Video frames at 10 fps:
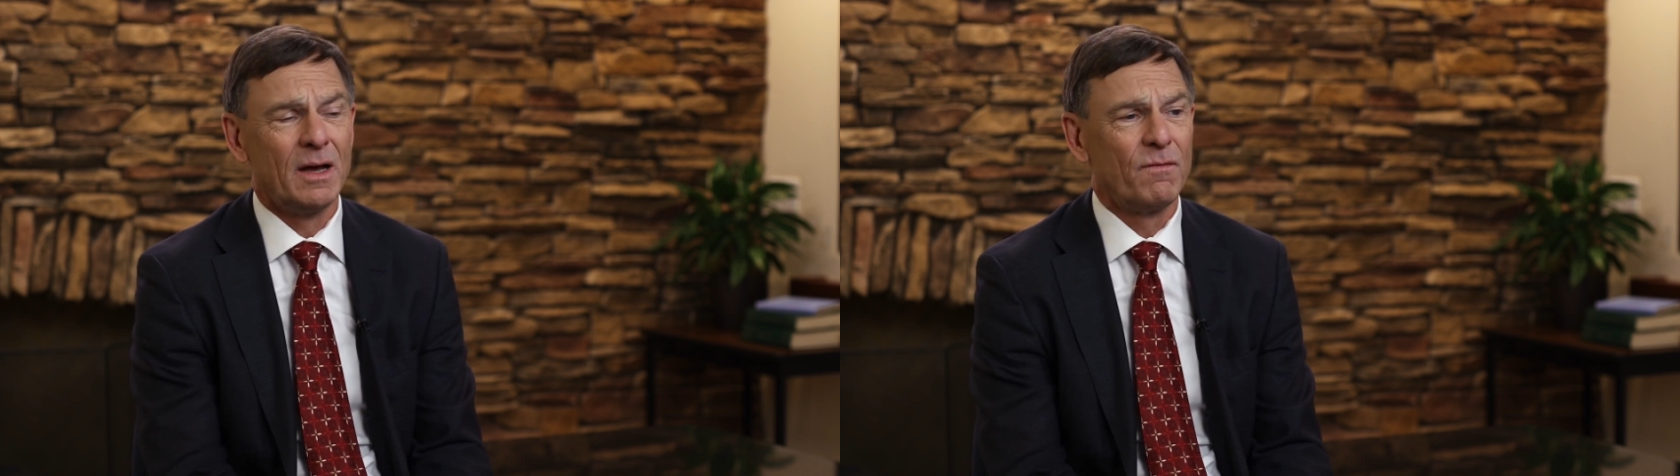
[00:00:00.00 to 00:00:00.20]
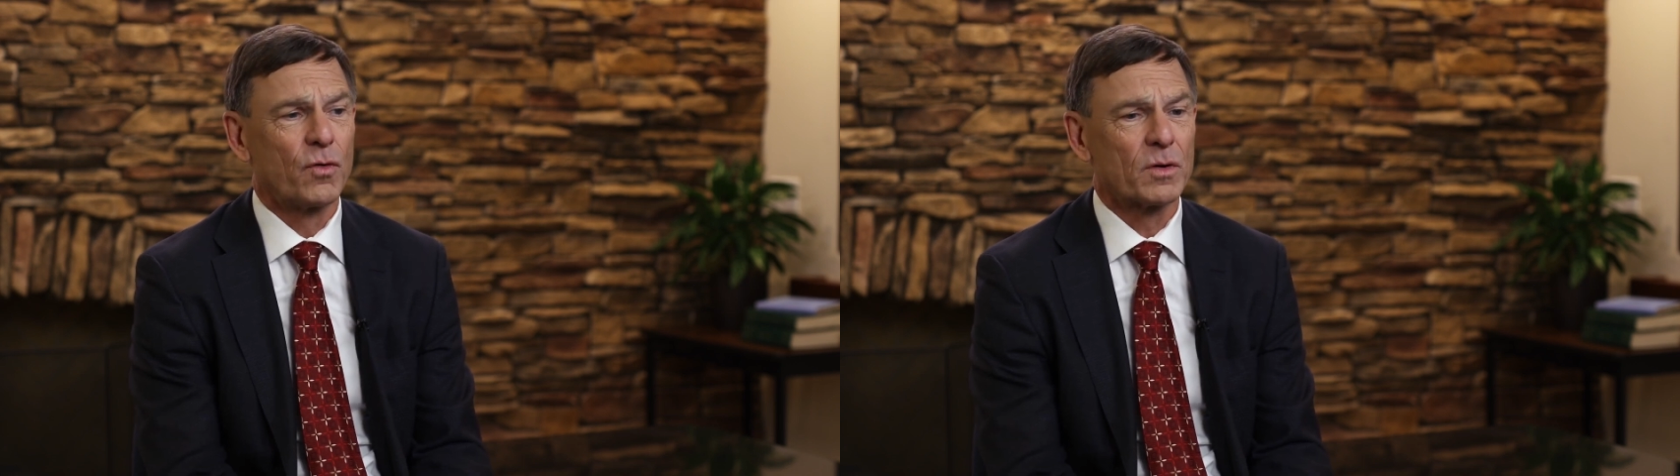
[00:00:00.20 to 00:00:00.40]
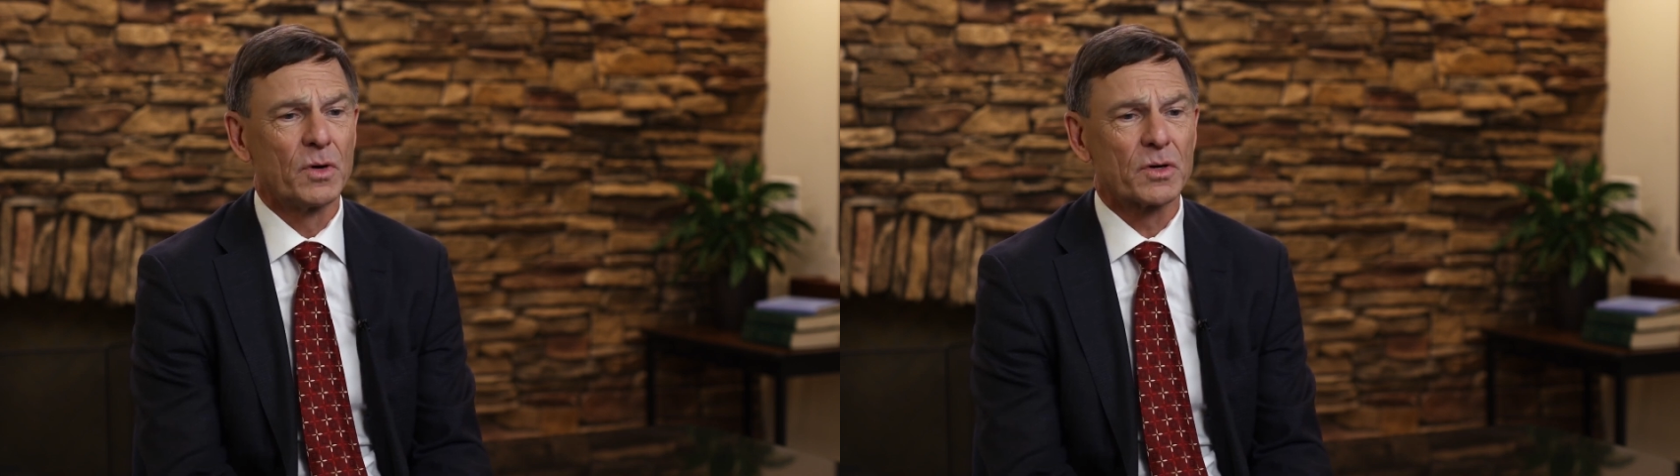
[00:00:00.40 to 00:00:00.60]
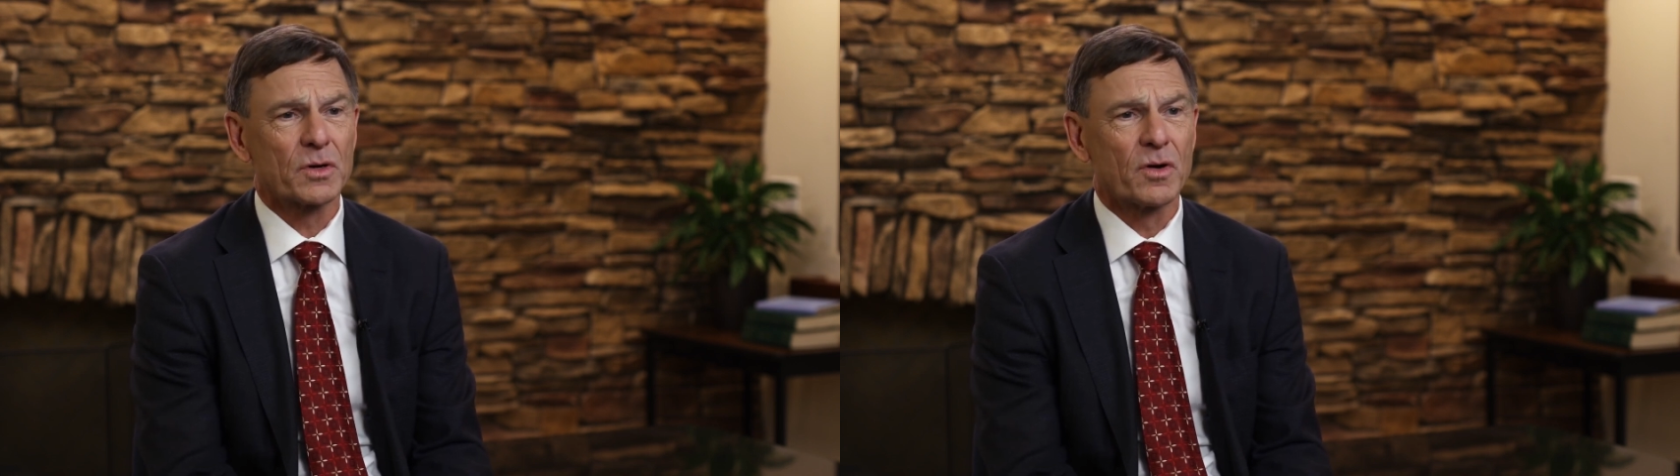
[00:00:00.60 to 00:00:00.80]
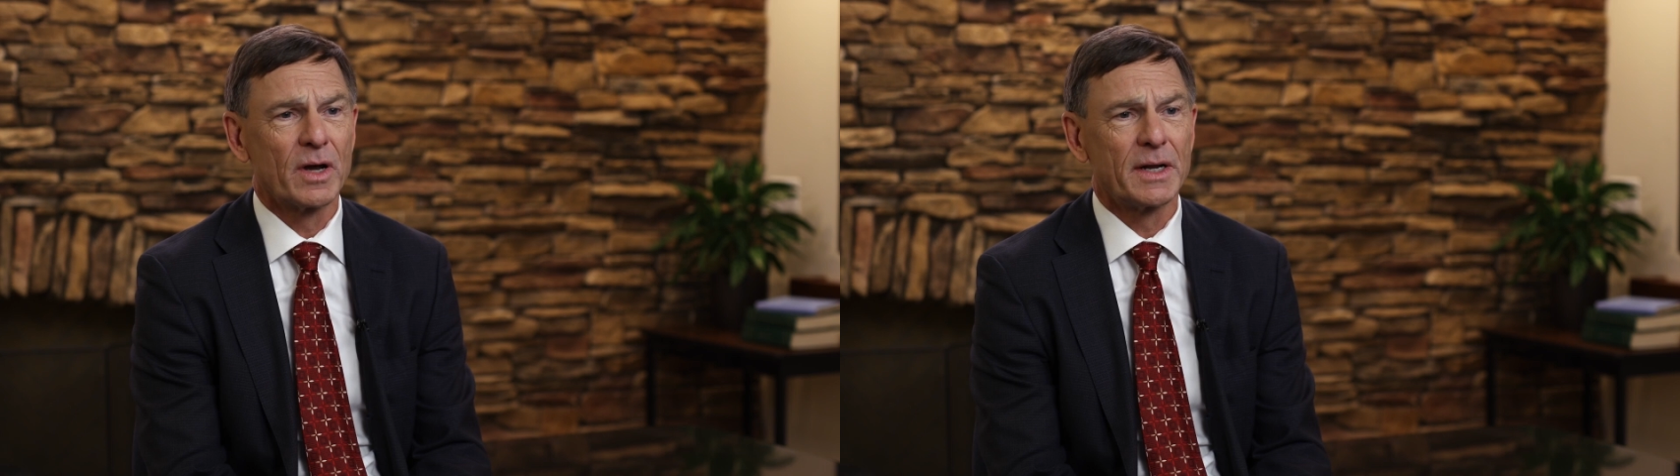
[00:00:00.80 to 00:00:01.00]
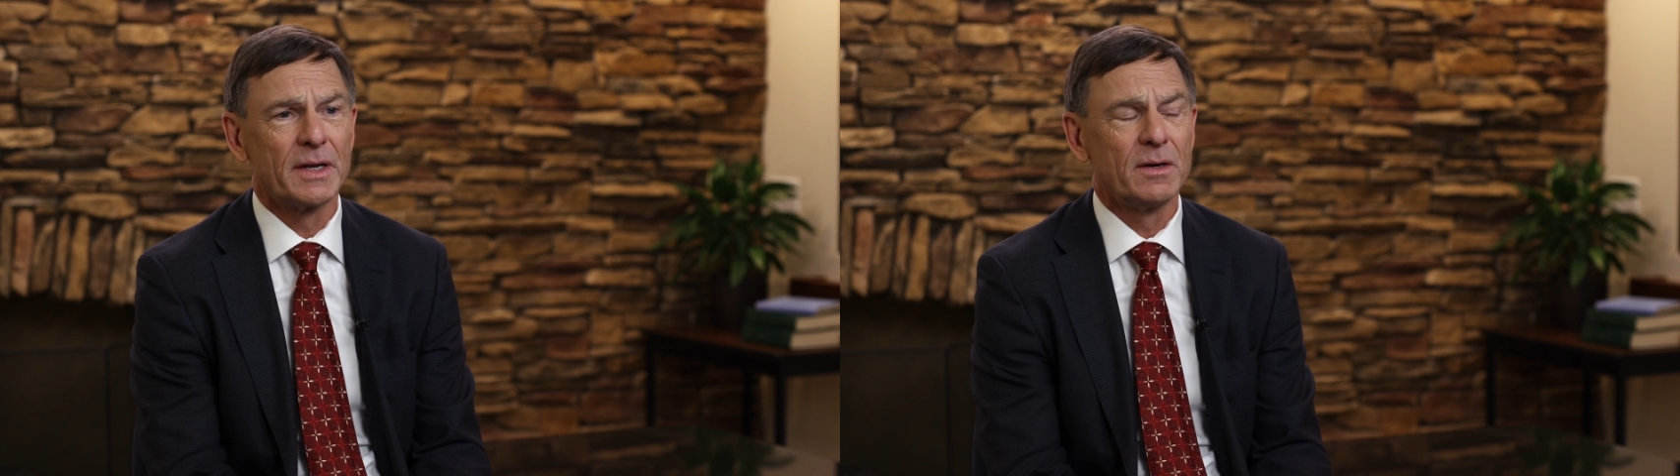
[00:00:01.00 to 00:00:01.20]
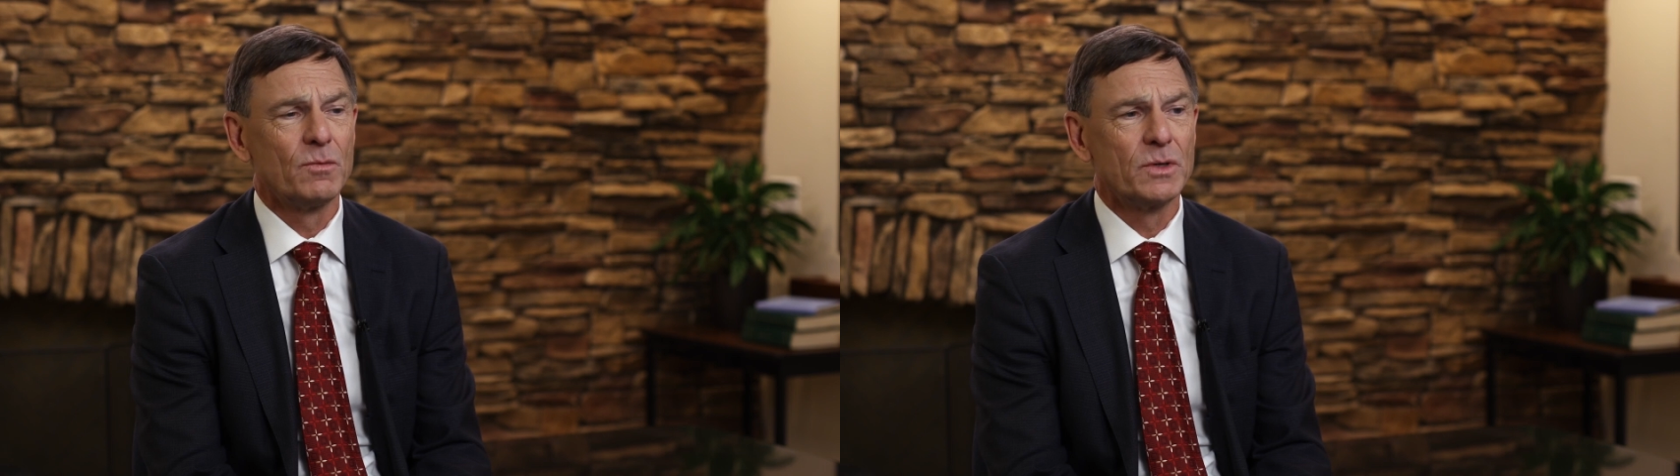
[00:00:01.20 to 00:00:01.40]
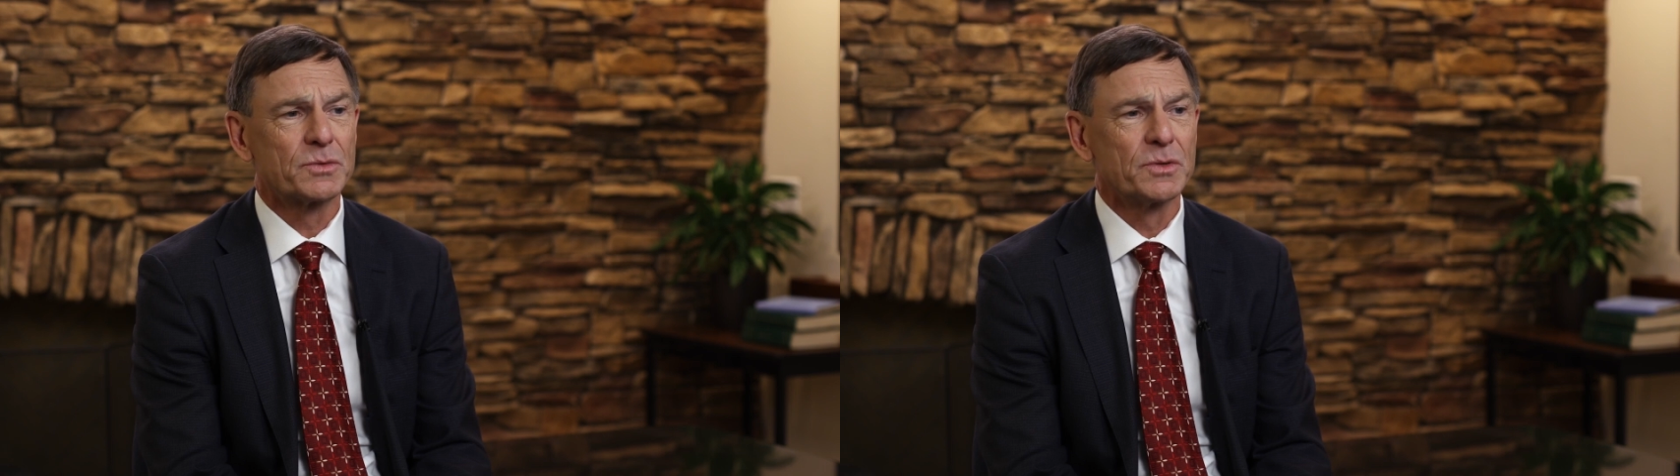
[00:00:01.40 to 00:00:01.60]
Ford Motor Credit
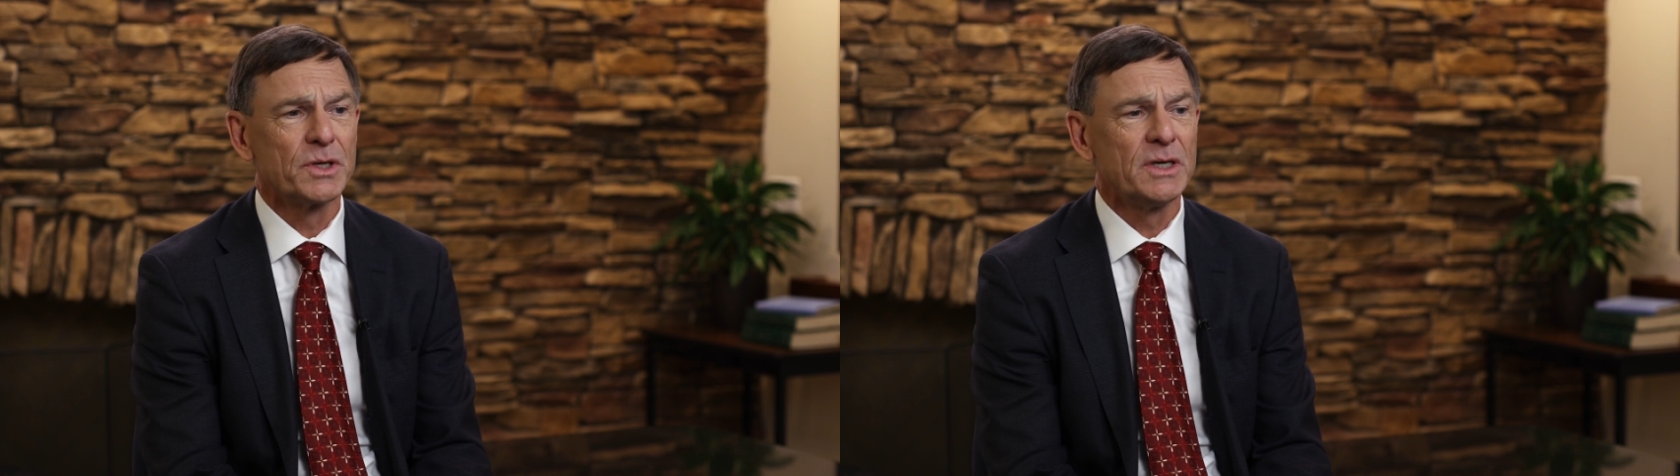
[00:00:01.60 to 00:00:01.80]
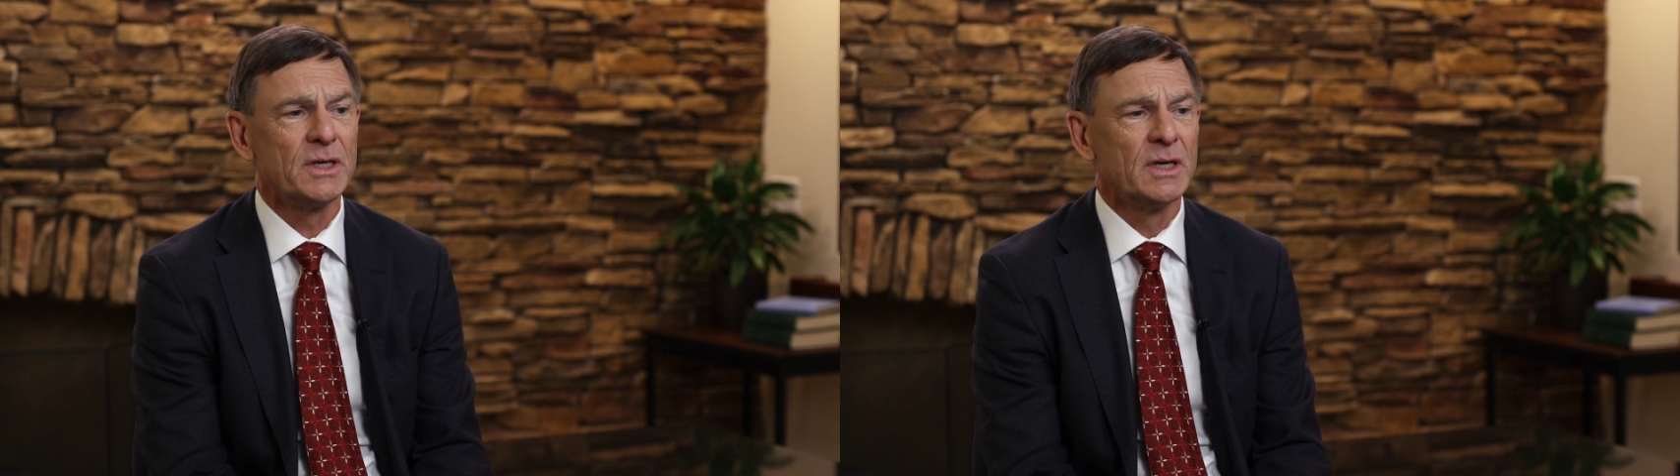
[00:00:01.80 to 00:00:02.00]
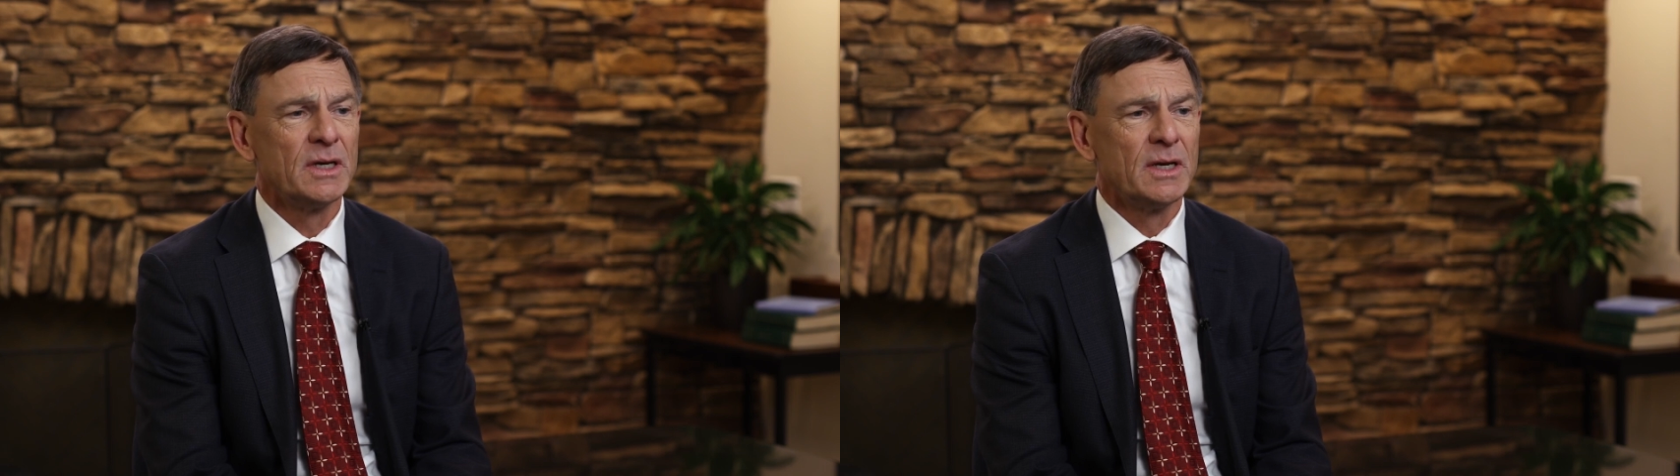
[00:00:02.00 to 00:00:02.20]
was really